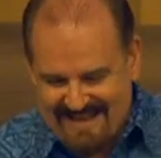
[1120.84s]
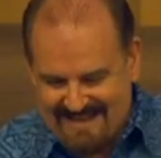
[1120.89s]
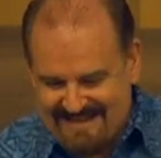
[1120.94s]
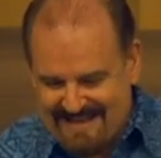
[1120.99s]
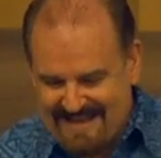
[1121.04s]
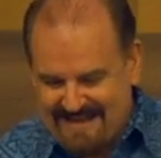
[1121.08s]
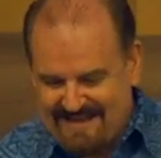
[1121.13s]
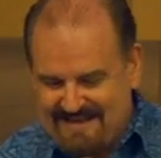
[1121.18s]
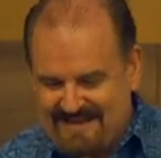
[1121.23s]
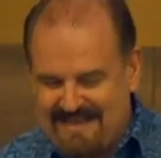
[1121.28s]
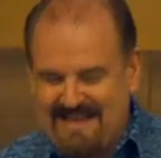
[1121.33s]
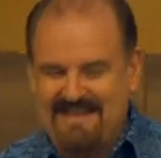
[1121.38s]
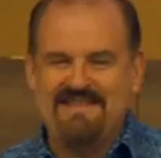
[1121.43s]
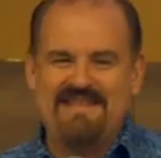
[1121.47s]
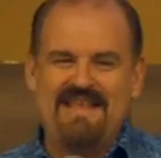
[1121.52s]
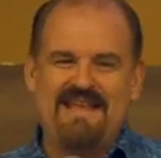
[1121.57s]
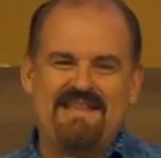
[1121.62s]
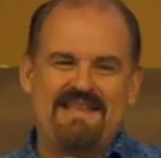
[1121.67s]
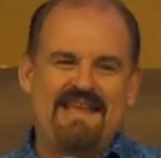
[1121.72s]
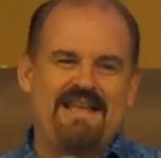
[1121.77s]
and then
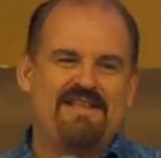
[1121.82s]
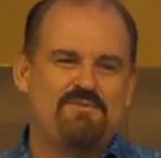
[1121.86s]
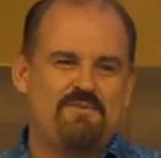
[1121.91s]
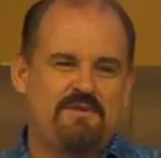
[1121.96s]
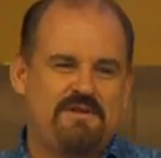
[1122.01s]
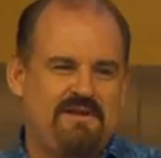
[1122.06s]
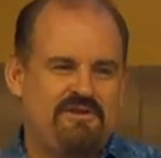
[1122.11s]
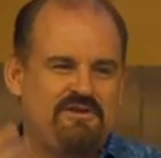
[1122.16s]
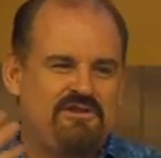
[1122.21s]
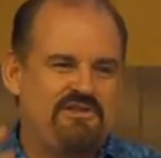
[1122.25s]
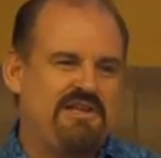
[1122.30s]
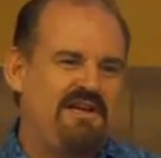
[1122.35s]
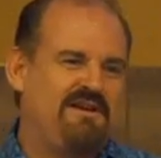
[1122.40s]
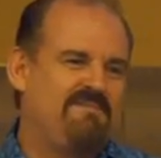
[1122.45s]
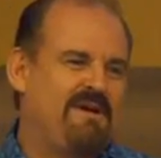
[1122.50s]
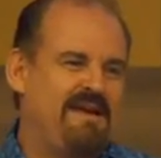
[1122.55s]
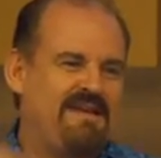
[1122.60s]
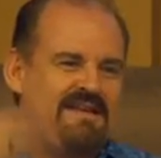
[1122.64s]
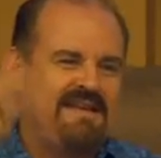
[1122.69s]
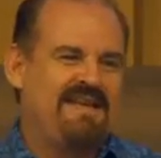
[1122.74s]
and then that's when I'll share
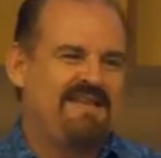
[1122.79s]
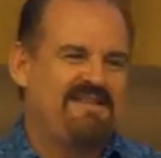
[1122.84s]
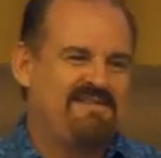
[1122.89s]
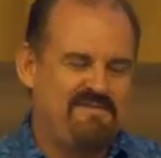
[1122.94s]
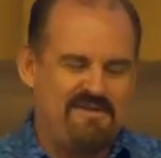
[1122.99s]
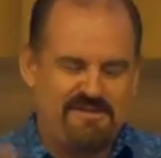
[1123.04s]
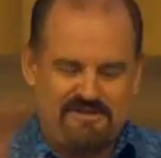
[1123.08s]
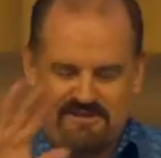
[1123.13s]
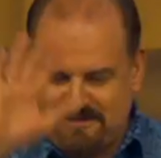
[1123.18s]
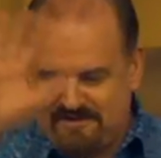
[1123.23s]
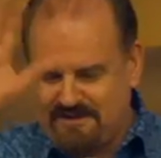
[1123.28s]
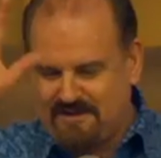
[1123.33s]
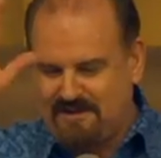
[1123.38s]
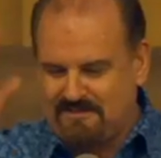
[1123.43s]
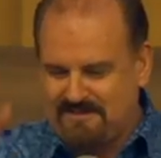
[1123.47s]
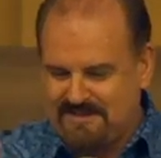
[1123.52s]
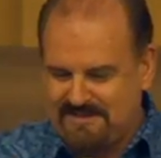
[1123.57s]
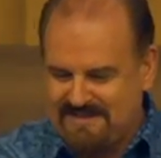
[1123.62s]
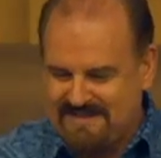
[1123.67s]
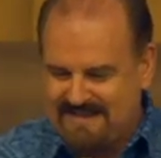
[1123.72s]
my next vision. No,
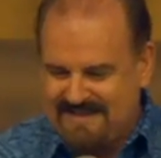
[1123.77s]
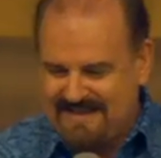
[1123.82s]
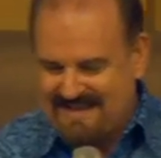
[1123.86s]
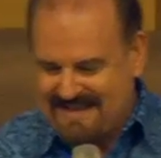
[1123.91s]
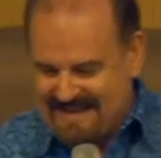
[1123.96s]
I'm just